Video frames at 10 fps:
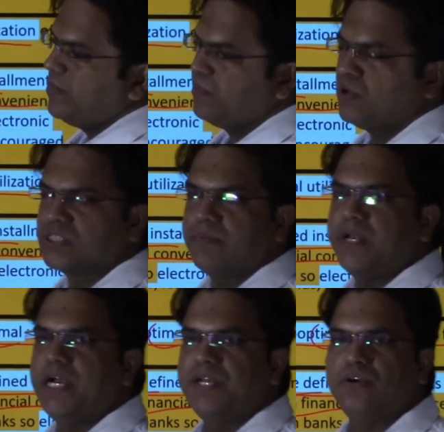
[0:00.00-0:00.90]
be
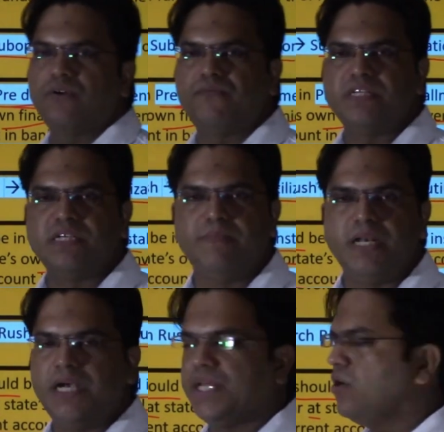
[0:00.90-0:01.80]
possibility or
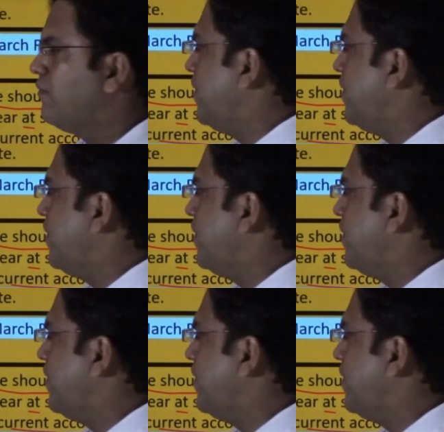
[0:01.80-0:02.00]
feasibility of